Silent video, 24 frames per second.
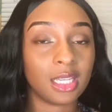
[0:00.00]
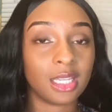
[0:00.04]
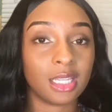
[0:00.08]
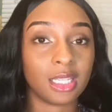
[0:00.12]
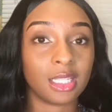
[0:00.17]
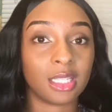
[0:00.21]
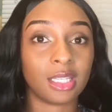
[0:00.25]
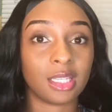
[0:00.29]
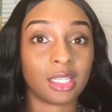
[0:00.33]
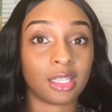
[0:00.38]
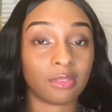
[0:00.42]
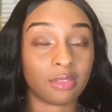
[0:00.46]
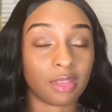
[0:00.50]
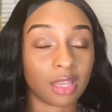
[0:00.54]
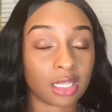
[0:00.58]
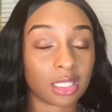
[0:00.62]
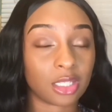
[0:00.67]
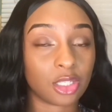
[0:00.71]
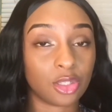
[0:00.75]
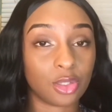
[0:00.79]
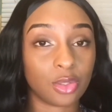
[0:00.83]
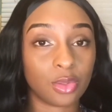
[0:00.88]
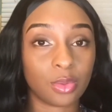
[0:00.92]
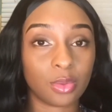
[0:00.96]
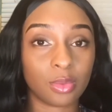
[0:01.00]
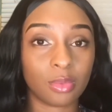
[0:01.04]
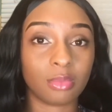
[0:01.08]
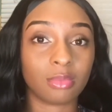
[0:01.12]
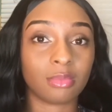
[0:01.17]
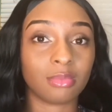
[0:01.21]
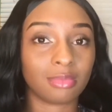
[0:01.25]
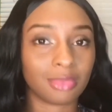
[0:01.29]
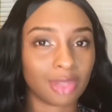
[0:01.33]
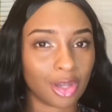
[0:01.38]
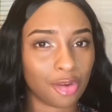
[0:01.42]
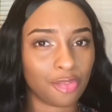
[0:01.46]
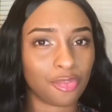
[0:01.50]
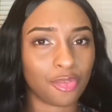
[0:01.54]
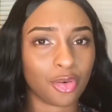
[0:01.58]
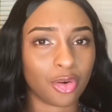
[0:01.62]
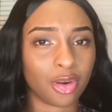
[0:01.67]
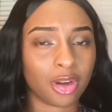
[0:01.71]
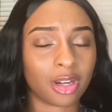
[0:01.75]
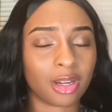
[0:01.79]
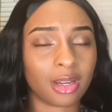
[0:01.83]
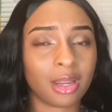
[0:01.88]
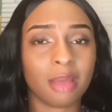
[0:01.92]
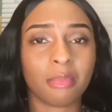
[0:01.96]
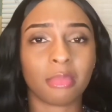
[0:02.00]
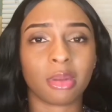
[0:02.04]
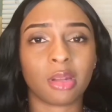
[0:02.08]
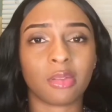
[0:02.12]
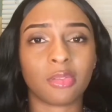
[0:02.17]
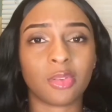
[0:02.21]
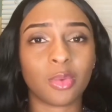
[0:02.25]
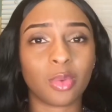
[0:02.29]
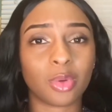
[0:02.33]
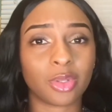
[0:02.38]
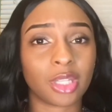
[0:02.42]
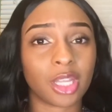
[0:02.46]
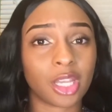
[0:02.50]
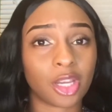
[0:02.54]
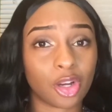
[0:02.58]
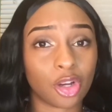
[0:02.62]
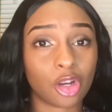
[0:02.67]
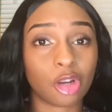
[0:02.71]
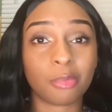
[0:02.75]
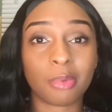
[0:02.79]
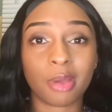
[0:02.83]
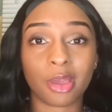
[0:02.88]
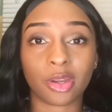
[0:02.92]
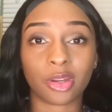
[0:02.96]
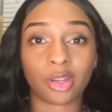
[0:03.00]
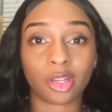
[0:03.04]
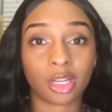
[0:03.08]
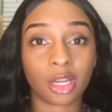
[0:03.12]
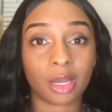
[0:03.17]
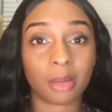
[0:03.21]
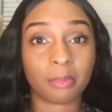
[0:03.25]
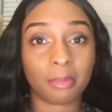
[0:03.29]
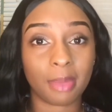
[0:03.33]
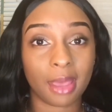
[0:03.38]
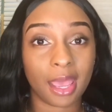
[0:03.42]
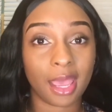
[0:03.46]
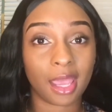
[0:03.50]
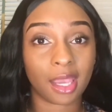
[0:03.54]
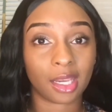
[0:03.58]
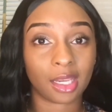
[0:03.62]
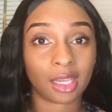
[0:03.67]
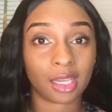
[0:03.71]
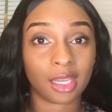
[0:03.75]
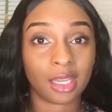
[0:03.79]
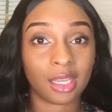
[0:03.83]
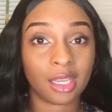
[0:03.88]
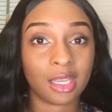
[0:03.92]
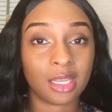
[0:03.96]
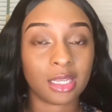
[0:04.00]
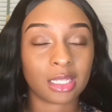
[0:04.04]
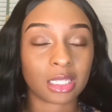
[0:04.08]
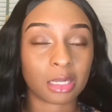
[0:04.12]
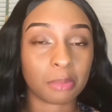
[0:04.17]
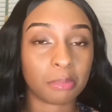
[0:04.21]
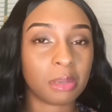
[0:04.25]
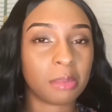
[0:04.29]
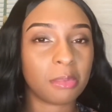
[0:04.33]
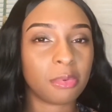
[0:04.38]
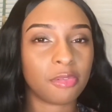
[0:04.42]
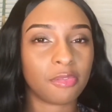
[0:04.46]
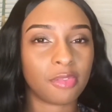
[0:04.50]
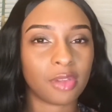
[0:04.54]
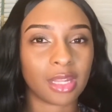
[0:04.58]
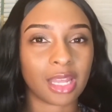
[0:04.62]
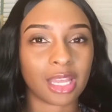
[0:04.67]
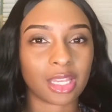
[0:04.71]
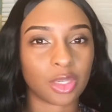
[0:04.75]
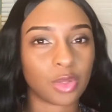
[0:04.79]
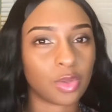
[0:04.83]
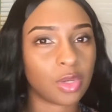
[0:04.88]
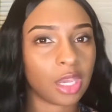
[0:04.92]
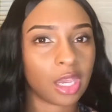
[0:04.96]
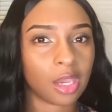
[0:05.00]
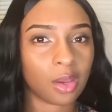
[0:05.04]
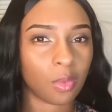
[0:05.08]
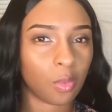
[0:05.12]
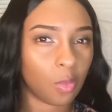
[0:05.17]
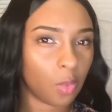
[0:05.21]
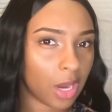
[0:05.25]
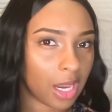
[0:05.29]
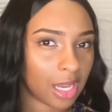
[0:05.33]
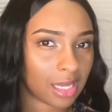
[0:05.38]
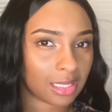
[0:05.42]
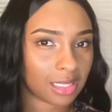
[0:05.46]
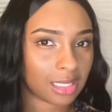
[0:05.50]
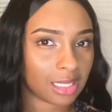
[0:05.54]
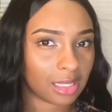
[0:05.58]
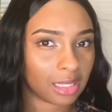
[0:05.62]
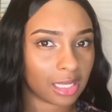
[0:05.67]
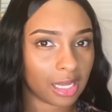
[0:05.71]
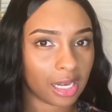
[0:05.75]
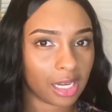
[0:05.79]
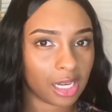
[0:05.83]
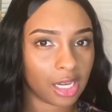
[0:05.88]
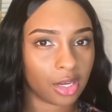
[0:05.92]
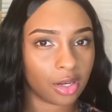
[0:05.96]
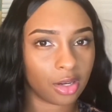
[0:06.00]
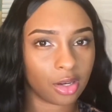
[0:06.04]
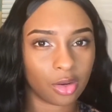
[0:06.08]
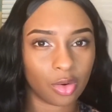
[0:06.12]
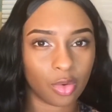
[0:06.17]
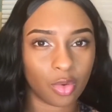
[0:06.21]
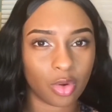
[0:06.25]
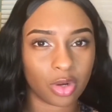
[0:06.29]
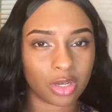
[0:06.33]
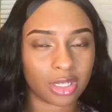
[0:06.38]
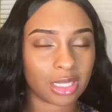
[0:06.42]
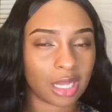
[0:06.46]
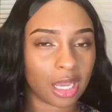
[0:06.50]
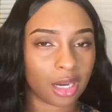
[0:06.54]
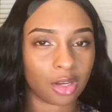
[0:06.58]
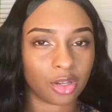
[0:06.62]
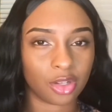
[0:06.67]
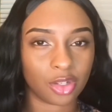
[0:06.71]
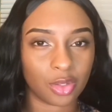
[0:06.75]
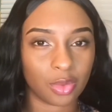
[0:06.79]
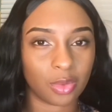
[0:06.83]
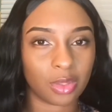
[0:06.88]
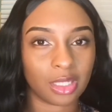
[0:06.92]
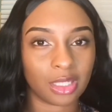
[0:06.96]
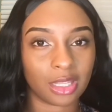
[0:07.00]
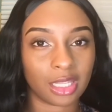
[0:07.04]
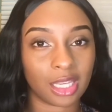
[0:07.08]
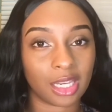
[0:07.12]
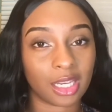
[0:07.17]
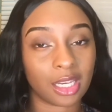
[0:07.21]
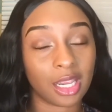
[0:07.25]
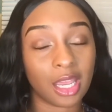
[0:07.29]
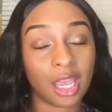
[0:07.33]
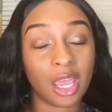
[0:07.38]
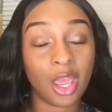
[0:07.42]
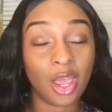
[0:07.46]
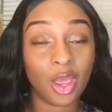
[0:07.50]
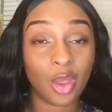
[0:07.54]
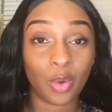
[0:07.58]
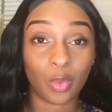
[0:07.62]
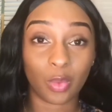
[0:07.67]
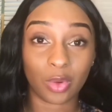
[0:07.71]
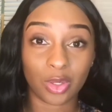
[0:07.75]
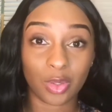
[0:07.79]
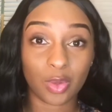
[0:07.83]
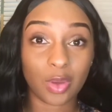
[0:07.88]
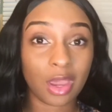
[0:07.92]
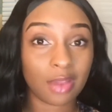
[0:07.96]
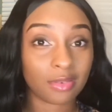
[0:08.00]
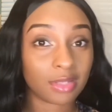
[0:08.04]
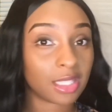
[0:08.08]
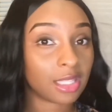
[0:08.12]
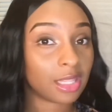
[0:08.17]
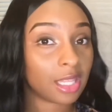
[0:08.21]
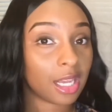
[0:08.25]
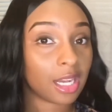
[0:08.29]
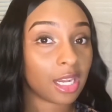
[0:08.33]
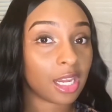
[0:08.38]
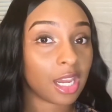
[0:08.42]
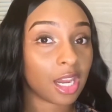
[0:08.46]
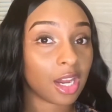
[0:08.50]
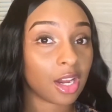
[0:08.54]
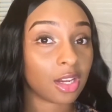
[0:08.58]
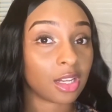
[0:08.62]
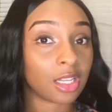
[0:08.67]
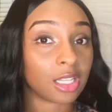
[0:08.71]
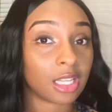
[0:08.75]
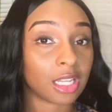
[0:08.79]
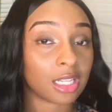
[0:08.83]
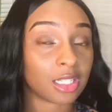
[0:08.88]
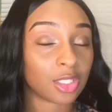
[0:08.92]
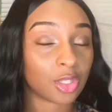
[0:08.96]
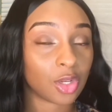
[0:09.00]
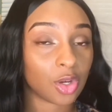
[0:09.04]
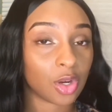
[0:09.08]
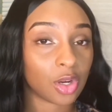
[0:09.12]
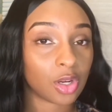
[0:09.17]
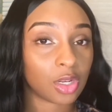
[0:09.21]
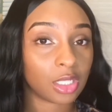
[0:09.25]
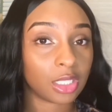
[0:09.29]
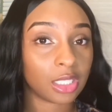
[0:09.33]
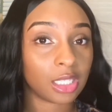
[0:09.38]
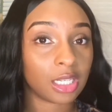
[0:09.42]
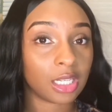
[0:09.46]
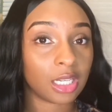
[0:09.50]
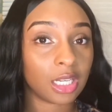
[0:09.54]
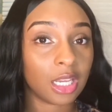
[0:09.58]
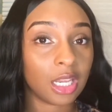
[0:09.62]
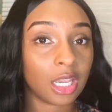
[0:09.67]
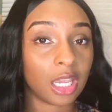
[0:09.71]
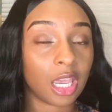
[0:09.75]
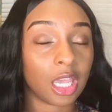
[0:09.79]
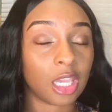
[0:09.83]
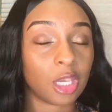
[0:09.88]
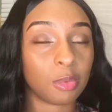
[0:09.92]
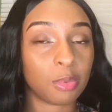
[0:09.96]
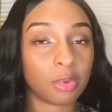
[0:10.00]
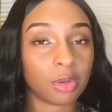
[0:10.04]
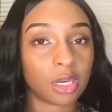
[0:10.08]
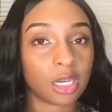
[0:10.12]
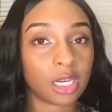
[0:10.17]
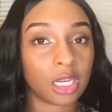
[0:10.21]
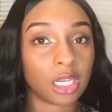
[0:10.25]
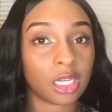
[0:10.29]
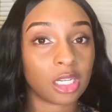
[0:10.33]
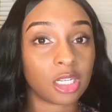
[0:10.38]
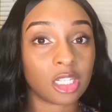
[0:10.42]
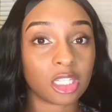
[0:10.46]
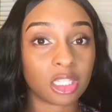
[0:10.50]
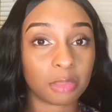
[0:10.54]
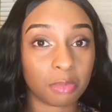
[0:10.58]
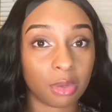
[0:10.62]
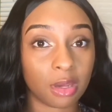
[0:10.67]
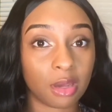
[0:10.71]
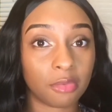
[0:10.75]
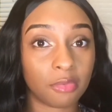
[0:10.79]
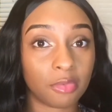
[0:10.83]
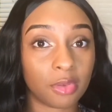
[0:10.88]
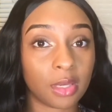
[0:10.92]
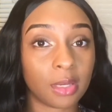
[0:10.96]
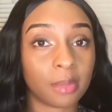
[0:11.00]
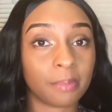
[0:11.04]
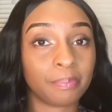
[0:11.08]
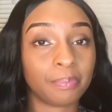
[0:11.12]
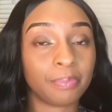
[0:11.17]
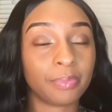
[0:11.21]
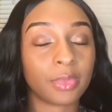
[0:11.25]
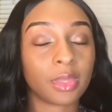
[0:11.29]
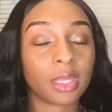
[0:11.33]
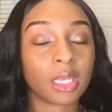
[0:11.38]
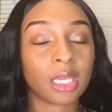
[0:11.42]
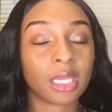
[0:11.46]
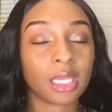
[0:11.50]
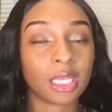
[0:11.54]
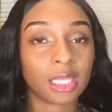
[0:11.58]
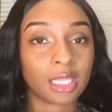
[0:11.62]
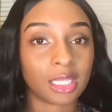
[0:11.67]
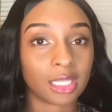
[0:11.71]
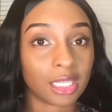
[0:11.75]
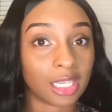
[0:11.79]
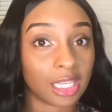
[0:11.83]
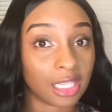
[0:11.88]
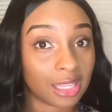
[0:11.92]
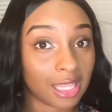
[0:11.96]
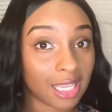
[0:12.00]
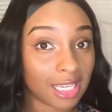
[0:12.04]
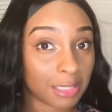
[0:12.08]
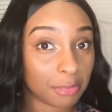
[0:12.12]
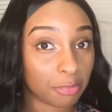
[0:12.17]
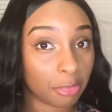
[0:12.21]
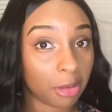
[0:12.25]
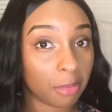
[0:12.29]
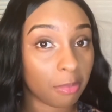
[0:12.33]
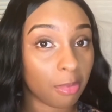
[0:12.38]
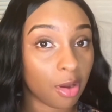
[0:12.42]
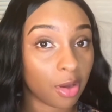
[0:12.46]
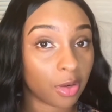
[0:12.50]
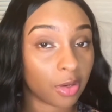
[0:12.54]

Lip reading: If that's you, go for it. But if you want that curl pattern to come back, some people feel like you can't wet synthetic hair or it's not going to do anything. When you have synthetic hair and it's curly and you put it in and it's puffy, get that spray bottle in